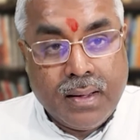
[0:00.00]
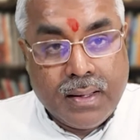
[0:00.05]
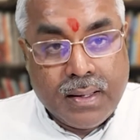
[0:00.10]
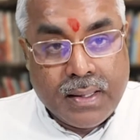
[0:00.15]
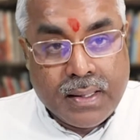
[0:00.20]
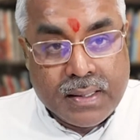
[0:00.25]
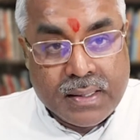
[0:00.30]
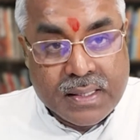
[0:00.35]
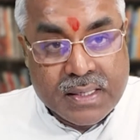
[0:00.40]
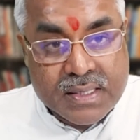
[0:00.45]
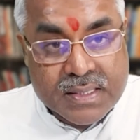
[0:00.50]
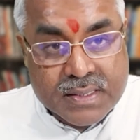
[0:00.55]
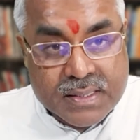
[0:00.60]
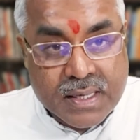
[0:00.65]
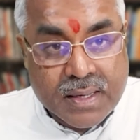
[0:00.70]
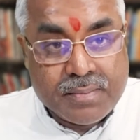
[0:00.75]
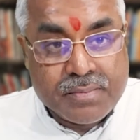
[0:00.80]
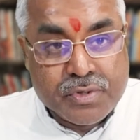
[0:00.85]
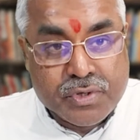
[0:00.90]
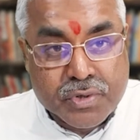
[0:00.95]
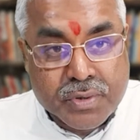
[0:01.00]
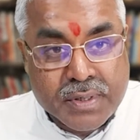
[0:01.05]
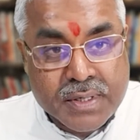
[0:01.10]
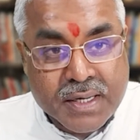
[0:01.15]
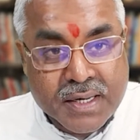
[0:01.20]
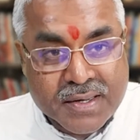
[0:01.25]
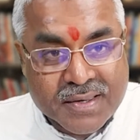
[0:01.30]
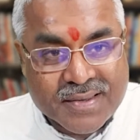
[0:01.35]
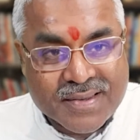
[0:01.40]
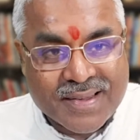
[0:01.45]
in the same
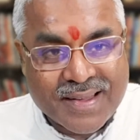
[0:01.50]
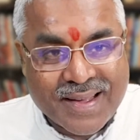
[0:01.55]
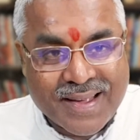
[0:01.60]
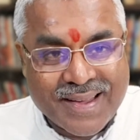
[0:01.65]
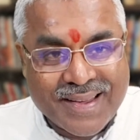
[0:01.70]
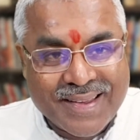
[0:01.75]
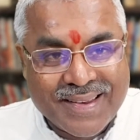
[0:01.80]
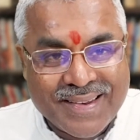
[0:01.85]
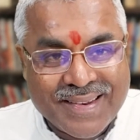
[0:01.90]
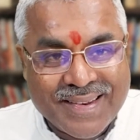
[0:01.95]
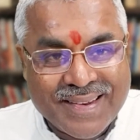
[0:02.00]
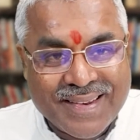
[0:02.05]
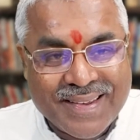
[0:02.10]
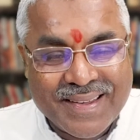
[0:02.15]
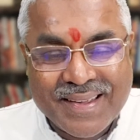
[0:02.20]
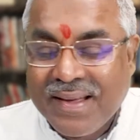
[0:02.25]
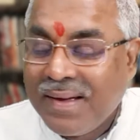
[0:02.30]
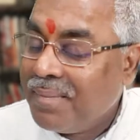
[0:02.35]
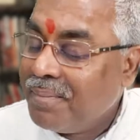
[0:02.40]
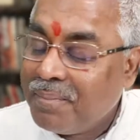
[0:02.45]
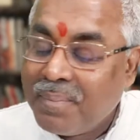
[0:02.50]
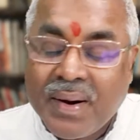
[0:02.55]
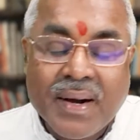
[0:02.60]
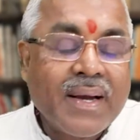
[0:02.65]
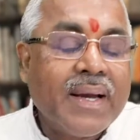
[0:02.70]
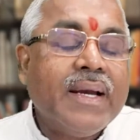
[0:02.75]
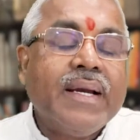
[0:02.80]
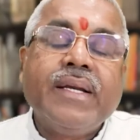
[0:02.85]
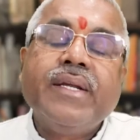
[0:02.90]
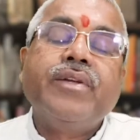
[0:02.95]
zodiac sign.
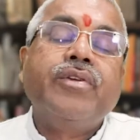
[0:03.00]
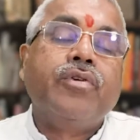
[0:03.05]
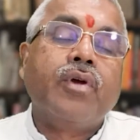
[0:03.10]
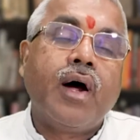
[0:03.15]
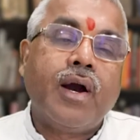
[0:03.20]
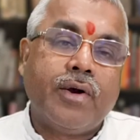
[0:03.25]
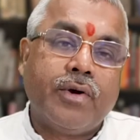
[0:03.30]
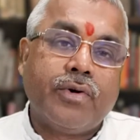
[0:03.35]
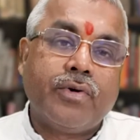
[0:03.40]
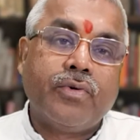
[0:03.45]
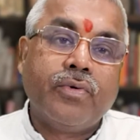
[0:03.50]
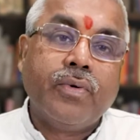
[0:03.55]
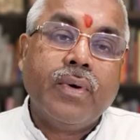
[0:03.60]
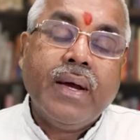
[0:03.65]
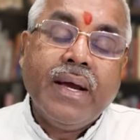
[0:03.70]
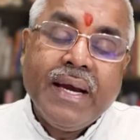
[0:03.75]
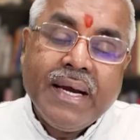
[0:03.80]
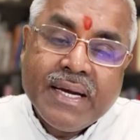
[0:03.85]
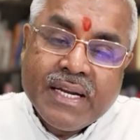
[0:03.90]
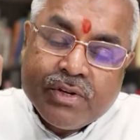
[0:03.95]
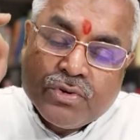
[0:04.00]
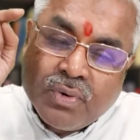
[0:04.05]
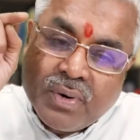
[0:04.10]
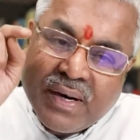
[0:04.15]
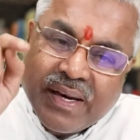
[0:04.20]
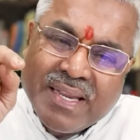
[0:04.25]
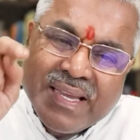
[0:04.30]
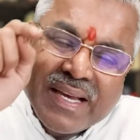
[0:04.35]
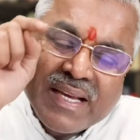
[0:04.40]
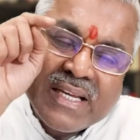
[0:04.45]
But it is not true. It is
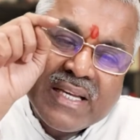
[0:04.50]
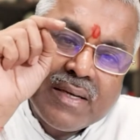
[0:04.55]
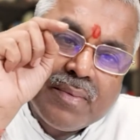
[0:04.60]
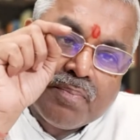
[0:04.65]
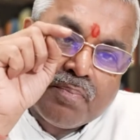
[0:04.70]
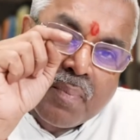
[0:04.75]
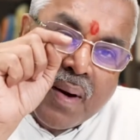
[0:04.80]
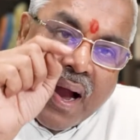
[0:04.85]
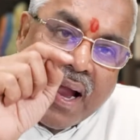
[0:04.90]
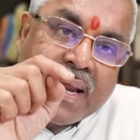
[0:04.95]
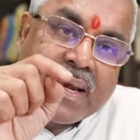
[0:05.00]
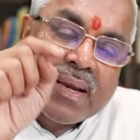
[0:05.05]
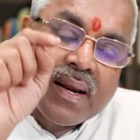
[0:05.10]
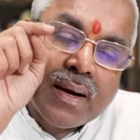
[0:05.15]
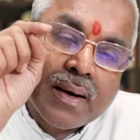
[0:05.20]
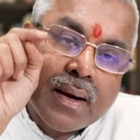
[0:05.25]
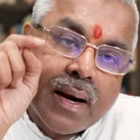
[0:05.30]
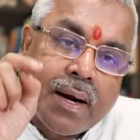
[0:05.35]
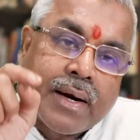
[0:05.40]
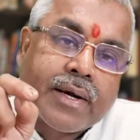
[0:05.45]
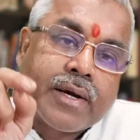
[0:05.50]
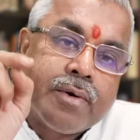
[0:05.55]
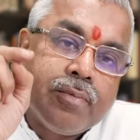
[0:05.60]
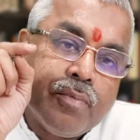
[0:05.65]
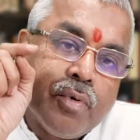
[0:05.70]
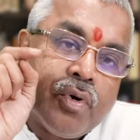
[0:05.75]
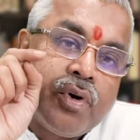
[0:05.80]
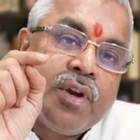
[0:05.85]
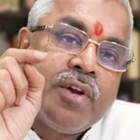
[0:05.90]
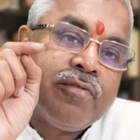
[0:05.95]
only a minor
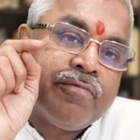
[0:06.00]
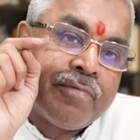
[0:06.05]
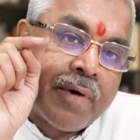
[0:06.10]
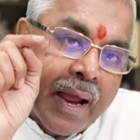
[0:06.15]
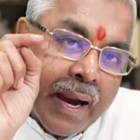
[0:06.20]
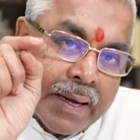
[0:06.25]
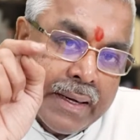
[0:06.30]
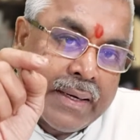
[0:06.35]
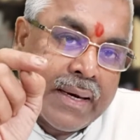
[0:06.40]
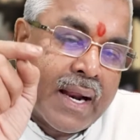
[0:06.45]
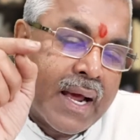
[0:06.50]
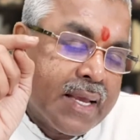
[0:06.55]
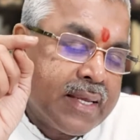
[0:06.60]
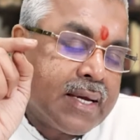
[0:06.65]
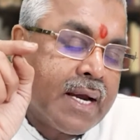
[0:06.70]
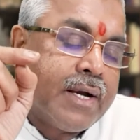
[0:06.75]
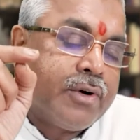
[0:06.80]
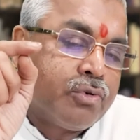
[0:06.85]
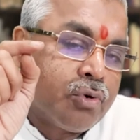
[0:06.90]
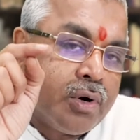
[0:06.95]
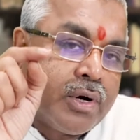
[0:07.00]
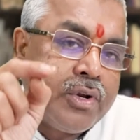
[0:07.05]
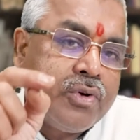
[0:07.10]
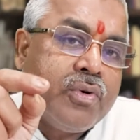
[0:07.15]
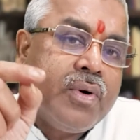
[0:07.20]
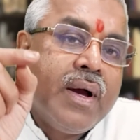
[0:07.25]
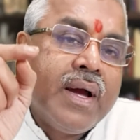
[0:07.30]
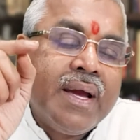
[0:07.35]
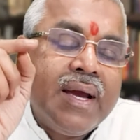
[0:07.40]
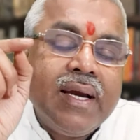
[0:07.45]
contributing factor. As I told
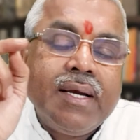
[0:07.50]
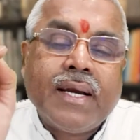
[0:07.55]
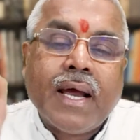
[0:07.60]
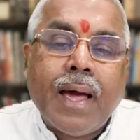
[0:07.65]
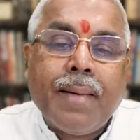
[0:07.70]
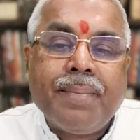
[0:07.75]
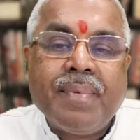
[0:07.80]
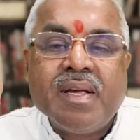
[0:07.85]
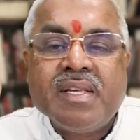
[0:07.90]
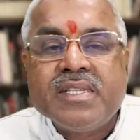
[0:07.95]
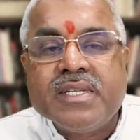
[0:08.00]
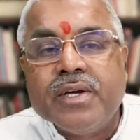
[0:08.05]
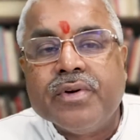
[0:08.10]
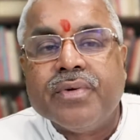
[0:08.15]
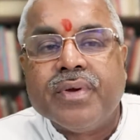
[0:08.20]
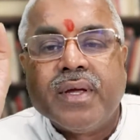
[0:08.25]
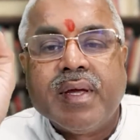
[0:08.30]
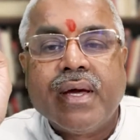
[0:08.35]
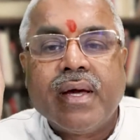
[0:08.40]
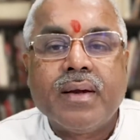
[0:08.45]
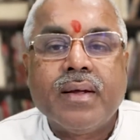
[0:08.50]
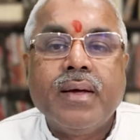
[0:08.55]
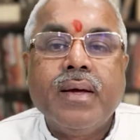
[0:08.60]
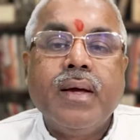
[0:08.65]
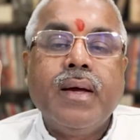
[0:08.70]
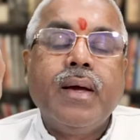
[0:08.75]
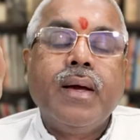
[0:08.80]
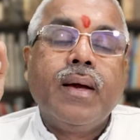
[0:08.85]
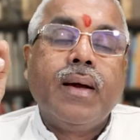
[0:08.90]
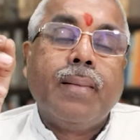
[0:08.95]
you, it happens every year.
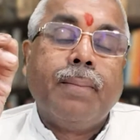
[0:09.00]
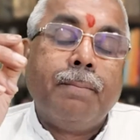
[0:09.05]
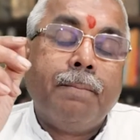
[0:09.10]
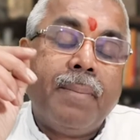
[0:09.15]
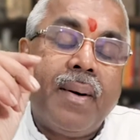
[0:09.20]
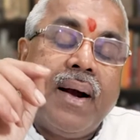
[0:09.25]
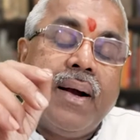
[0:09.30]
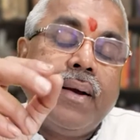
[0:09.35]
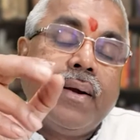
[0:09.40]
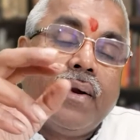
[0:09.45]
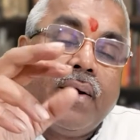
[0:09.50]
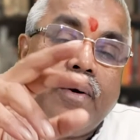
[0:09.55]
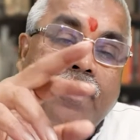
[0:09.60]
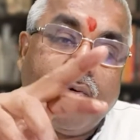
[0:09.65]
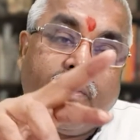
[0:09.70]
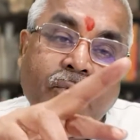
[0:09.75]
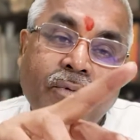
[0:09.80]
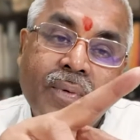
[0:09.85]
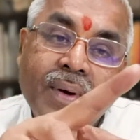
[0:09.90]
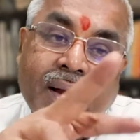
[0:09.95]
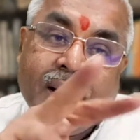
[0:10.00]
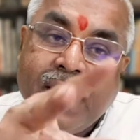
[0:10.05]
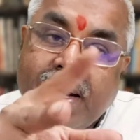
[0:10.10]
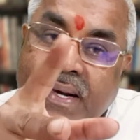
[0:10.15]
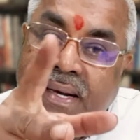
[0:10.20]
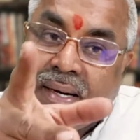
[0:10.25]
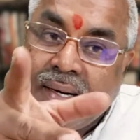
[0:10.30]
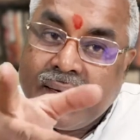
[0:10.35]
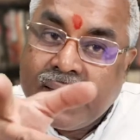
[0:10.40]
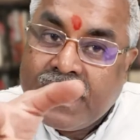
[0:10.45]
But when
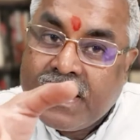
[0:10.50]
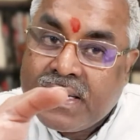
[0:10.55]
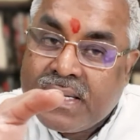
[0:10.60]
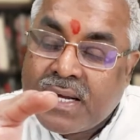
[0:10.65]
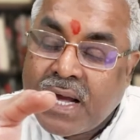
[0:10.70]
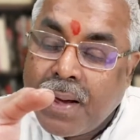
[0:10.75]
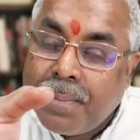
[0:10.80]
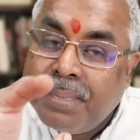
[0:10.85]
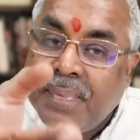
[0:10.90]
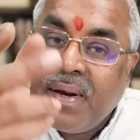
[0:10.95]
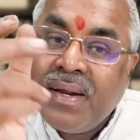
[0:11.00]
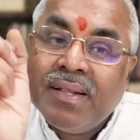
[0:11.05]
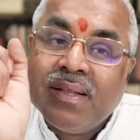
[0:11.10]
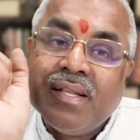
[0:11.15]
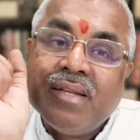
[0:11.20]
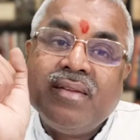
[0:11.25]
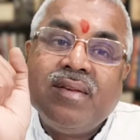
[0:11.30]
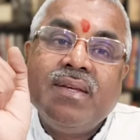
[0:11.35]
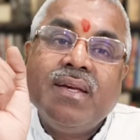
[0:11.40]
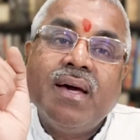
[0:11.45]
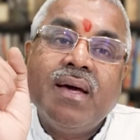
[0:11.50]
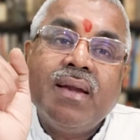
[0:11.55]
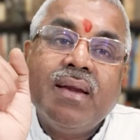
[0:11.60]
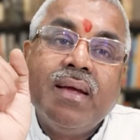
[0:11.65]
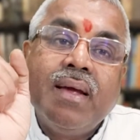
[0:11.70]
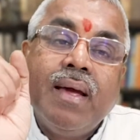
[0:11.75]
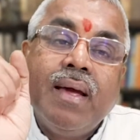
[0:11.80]
it is happening this year,